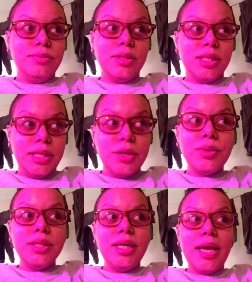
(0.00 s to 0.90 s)

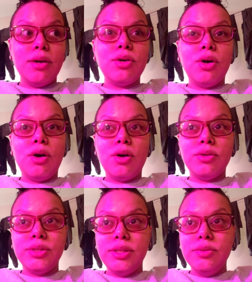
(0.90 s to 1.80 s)
literally
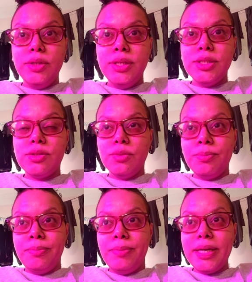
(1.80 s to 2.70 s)
alcohol is
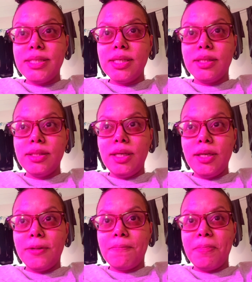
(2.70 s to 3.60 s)

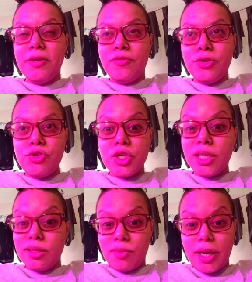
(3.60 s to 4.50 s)
basically, if you're
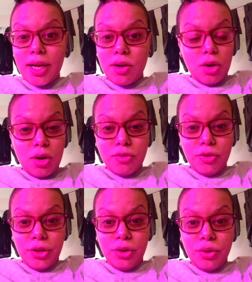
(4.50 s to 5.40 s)
drinking the right alcohol
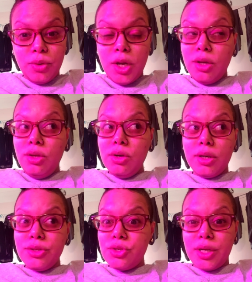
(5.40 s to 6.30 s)
for you, you
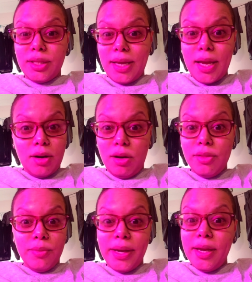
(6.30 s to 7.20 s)
could drink that
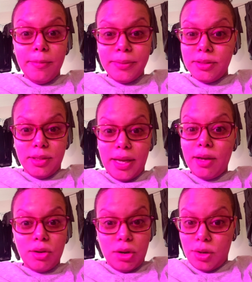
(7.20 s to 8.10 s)
all the way up until
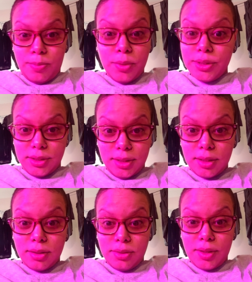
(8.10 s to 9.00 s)
alcohol
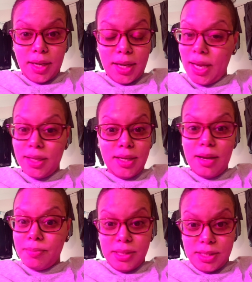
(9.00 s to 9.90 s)
poisoning, okay, and
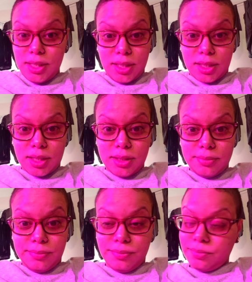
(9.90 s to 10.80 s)
not be sick.
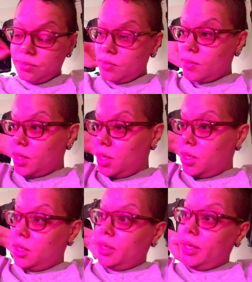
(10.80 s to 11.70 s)

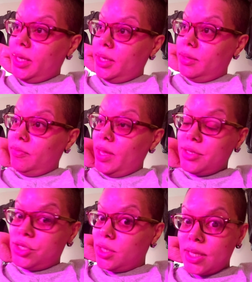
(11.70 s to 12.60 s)
And
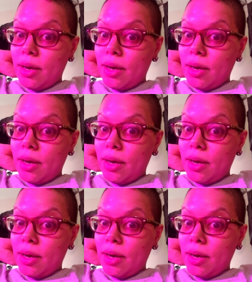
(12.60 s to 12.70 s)
that's just